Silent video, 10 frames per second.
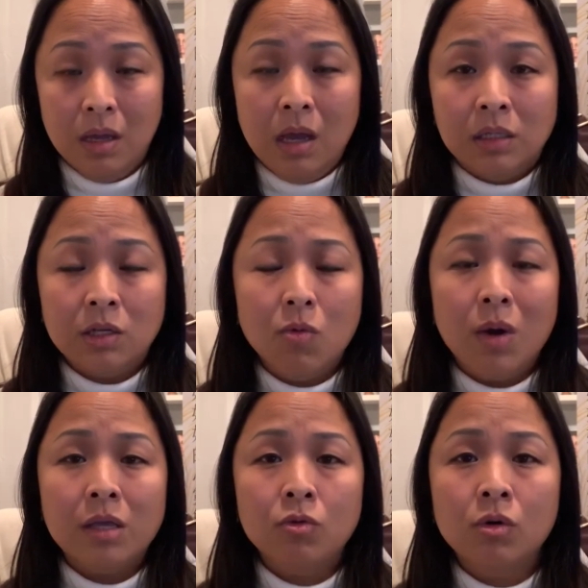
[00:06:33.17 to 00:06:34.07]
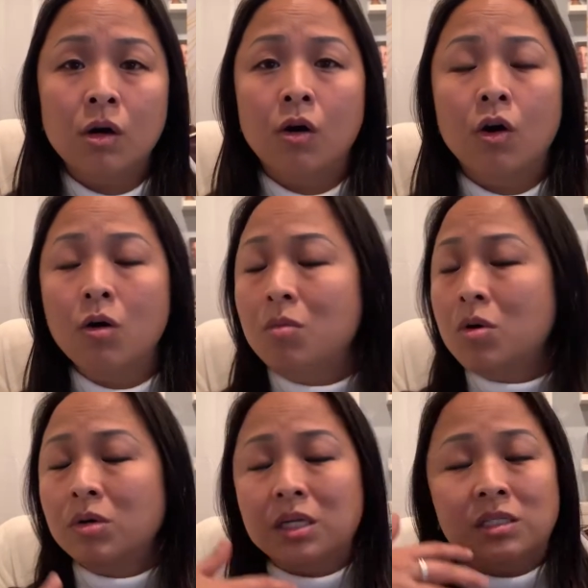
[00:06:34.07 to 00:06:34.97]
So while your
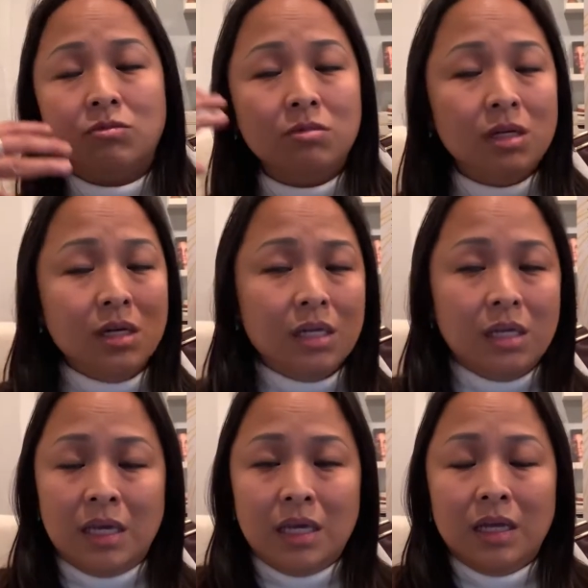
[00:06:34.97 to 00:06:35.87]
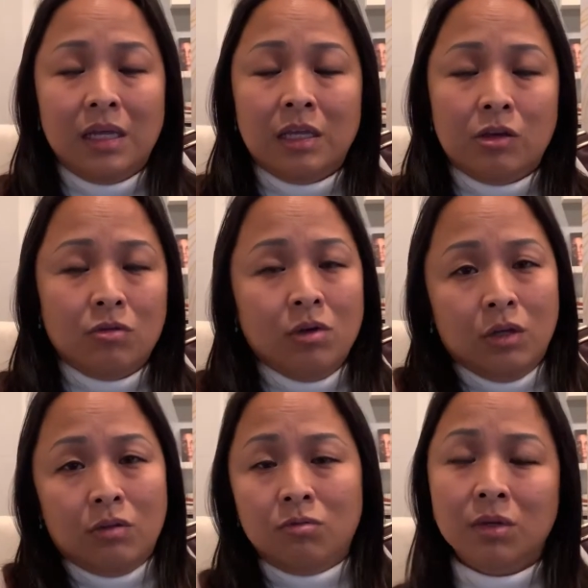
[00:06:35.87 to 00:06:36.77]
hormone is really killing you,
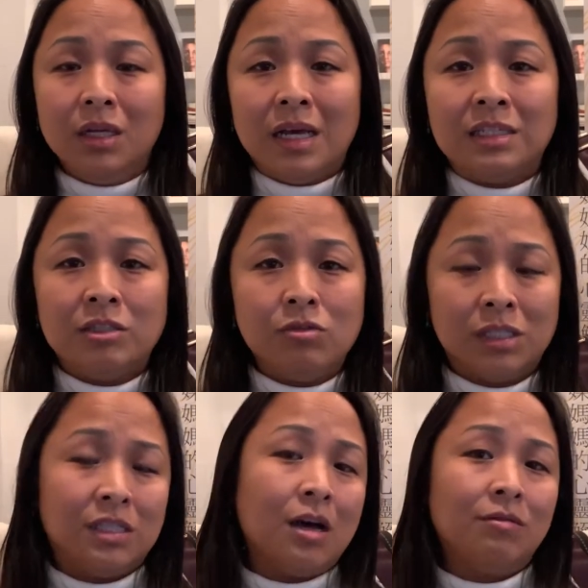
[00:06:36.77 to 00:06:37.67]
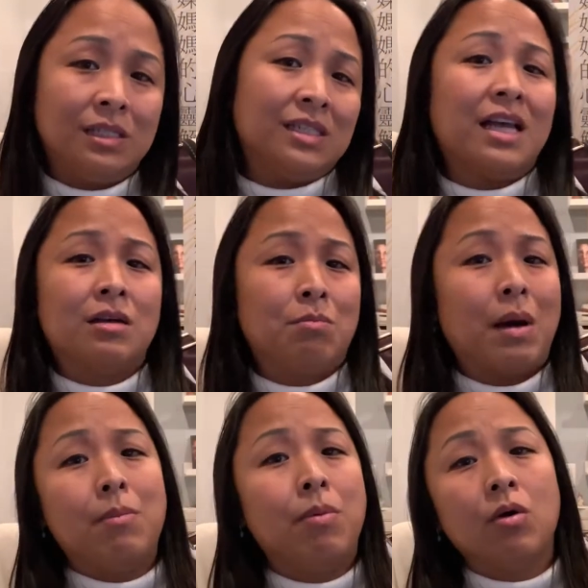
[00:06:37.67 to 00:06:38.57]
you realize yourself is like a
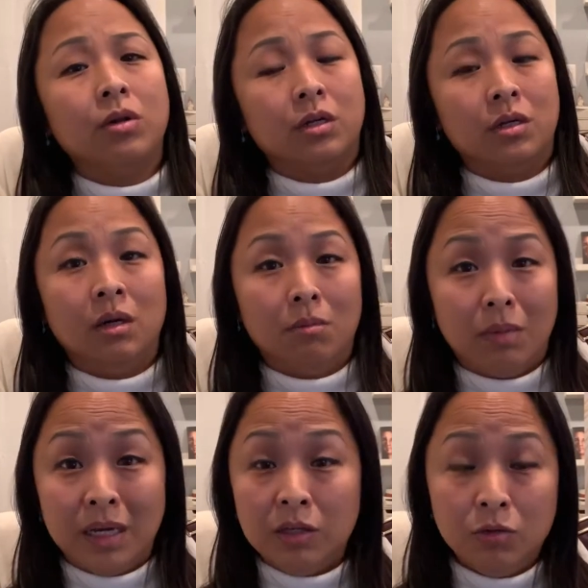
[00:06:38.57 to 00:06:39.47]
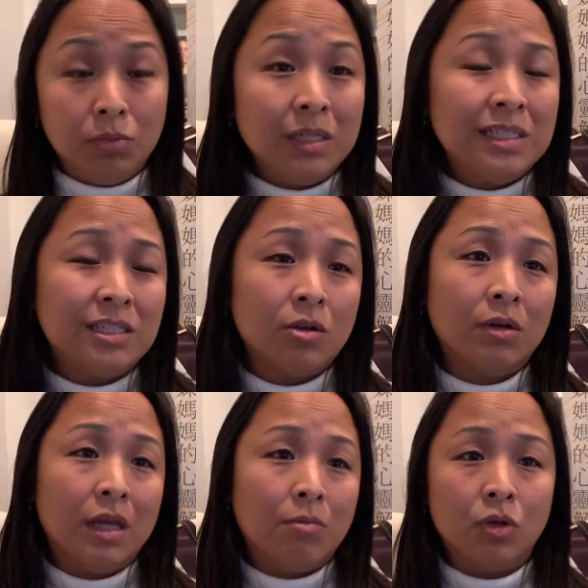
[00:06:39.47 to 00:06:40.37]
bipolar. Mind you, please
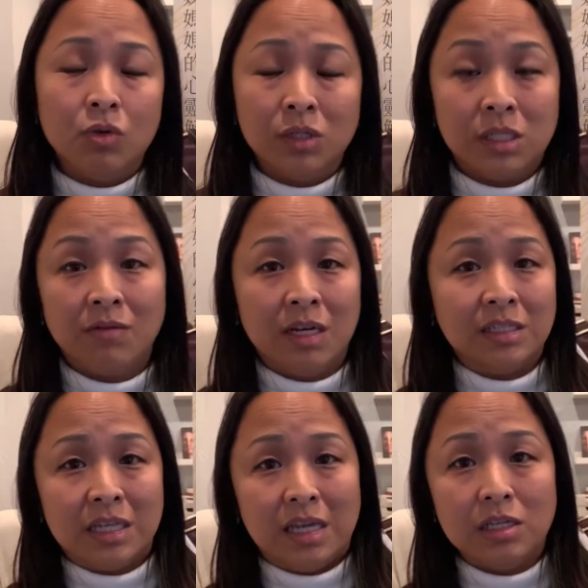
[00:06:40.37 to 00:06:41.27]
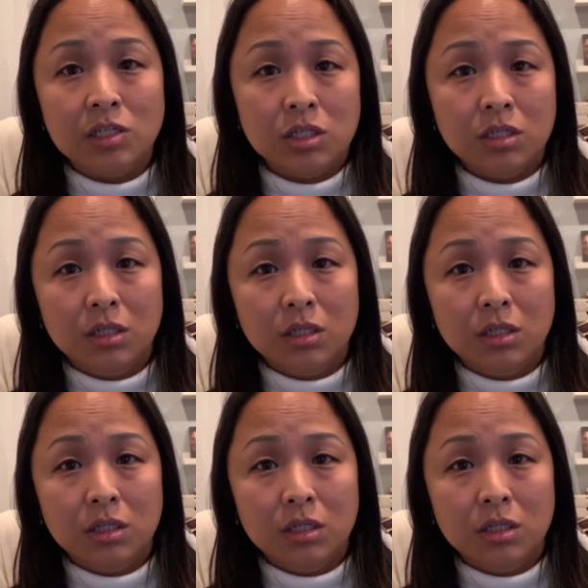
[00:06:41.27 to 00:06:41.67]
don't label yourself at this age.